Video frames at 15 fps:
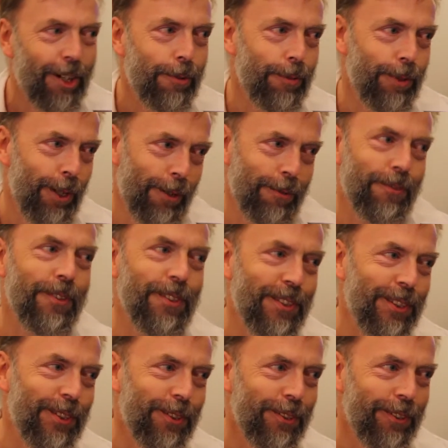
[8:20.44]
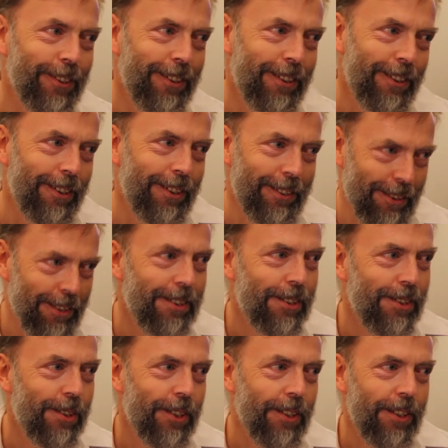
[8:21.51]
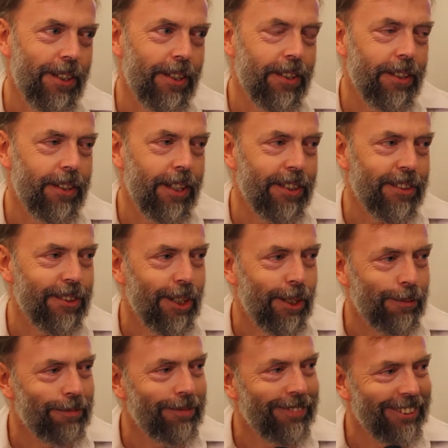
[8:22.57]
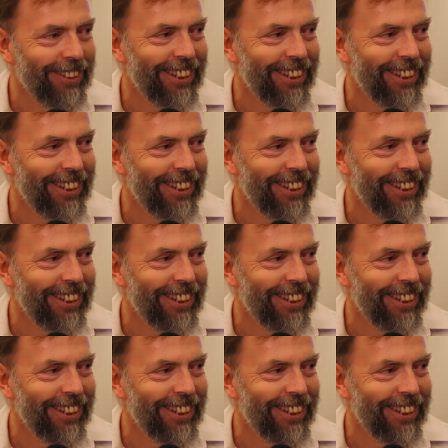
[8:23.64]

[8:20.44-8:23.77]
hope we often see you in the next time.